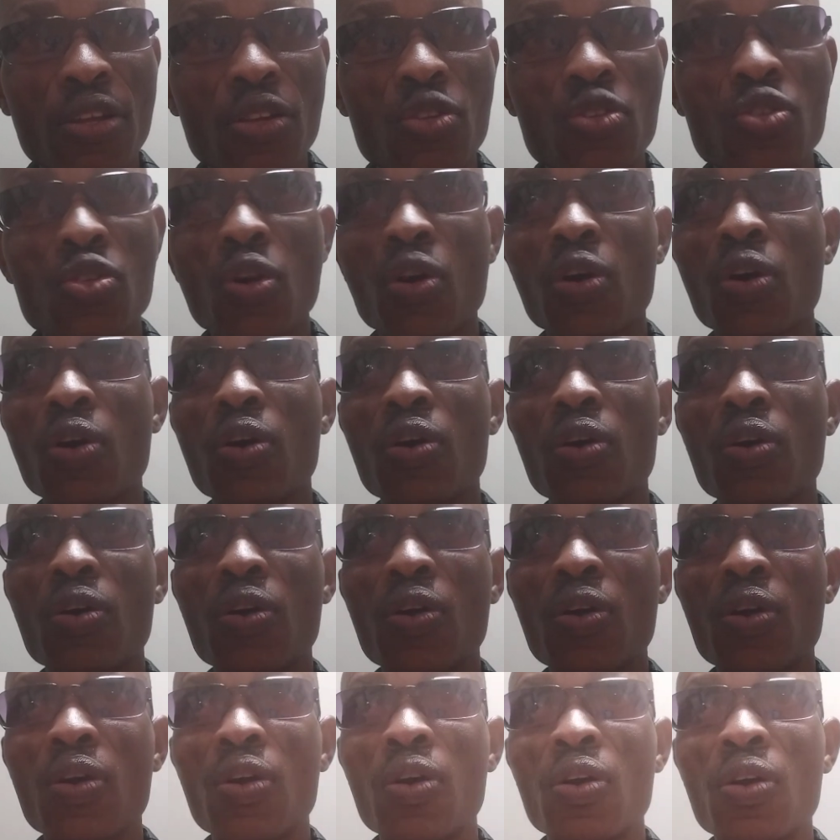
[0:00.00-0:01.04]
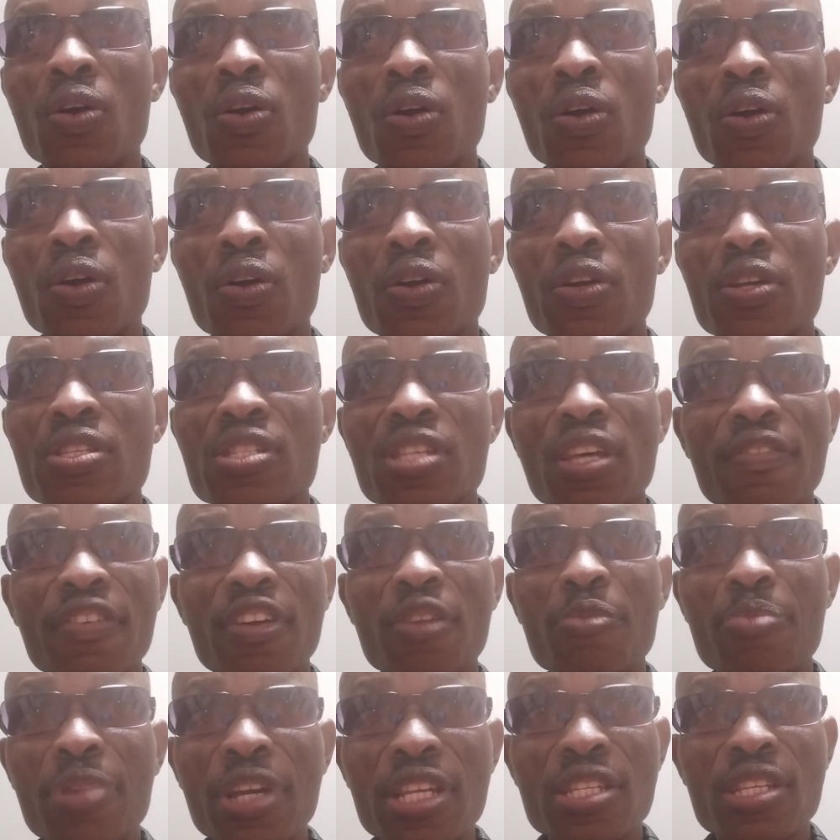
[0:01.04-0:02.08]
So,
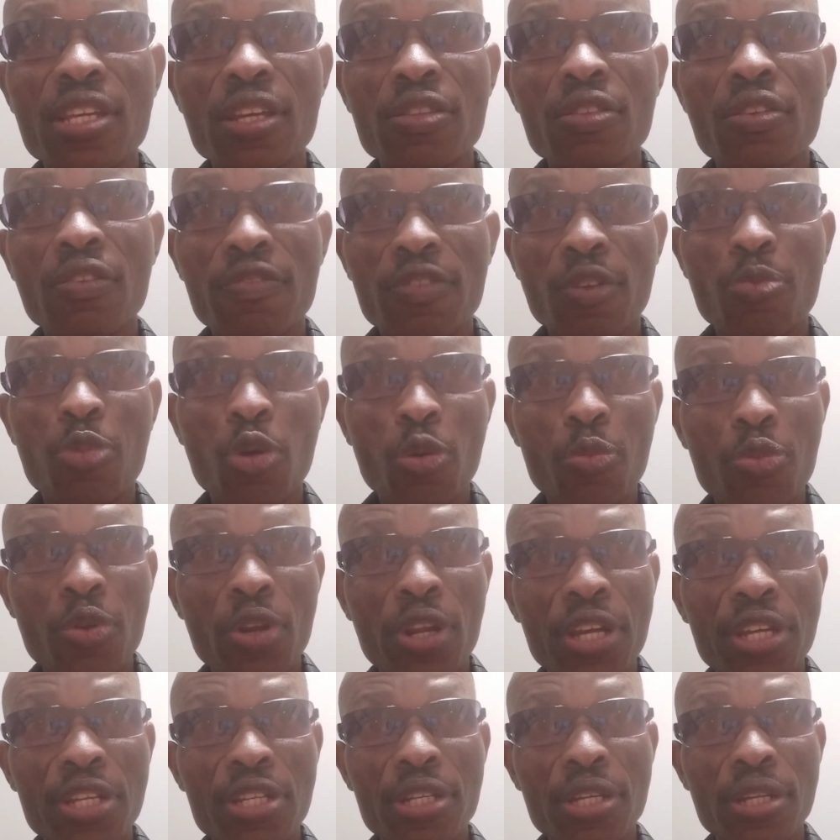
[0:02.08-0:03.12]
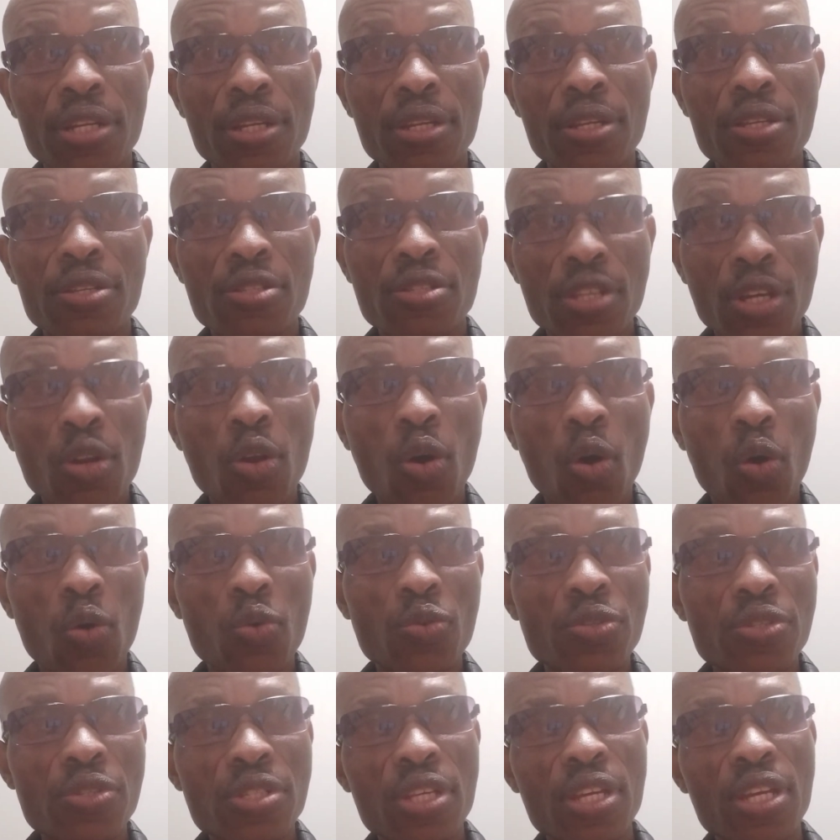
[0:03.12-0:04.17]
7% of the population still
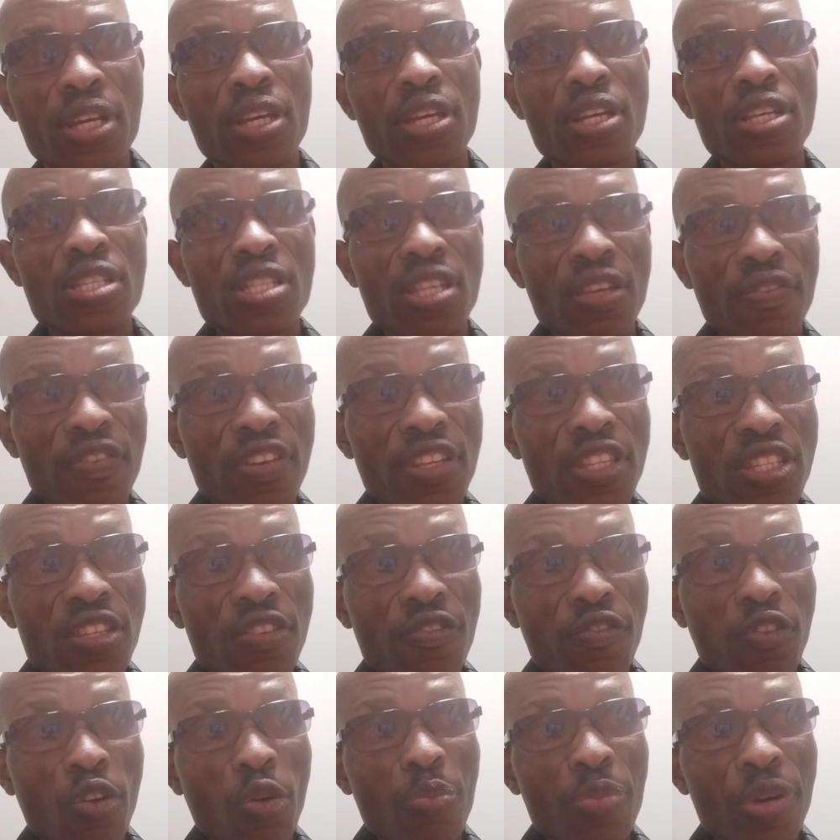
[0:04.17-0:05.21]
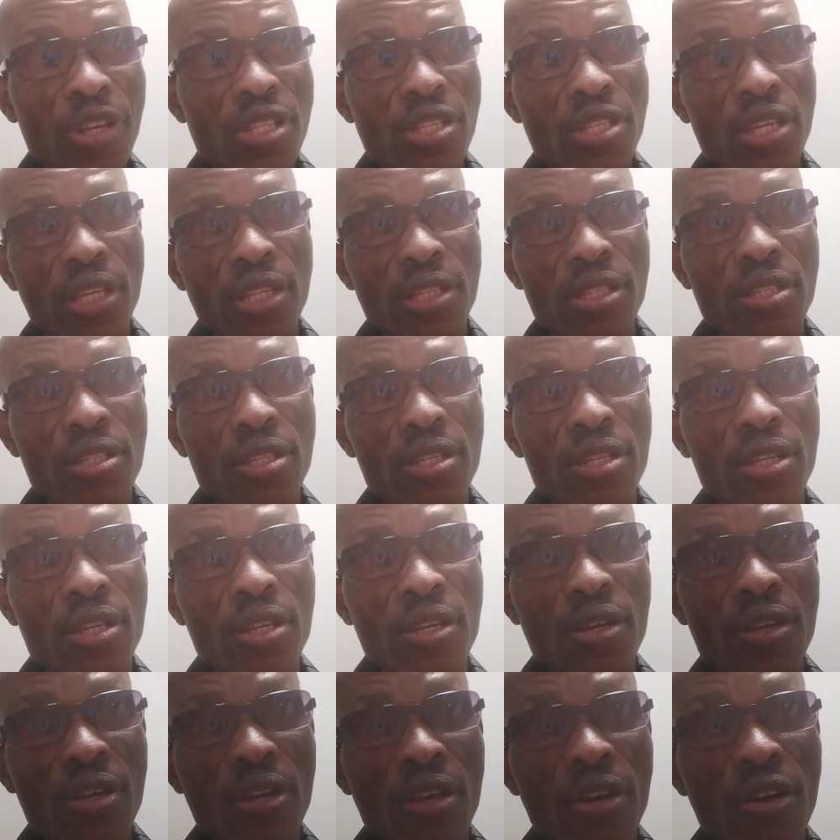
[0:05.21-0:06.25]
owns 74%
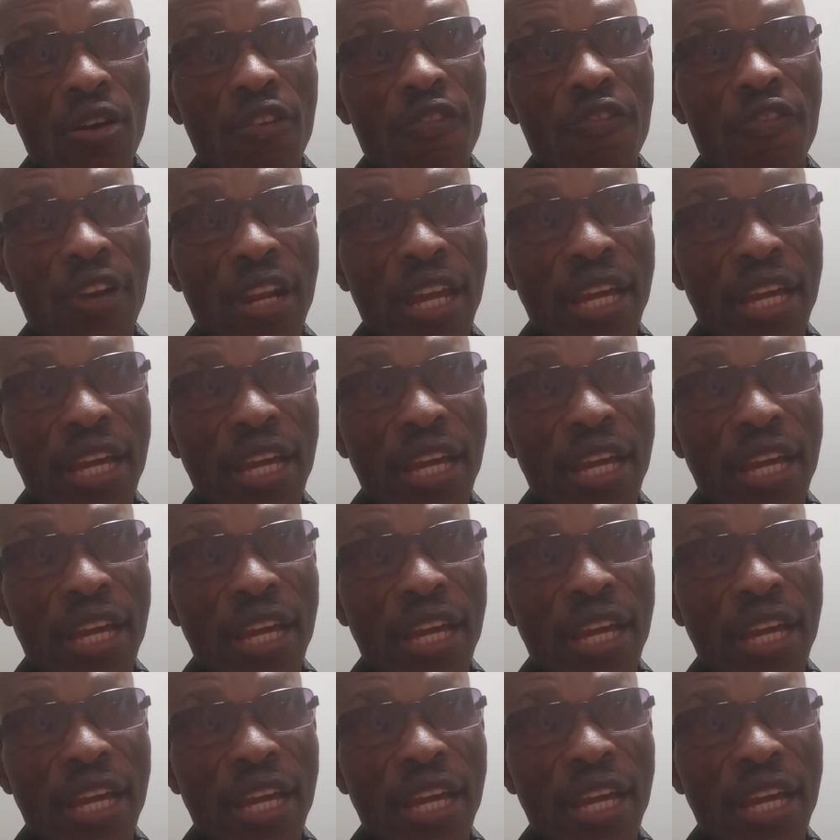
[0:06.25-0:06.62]
of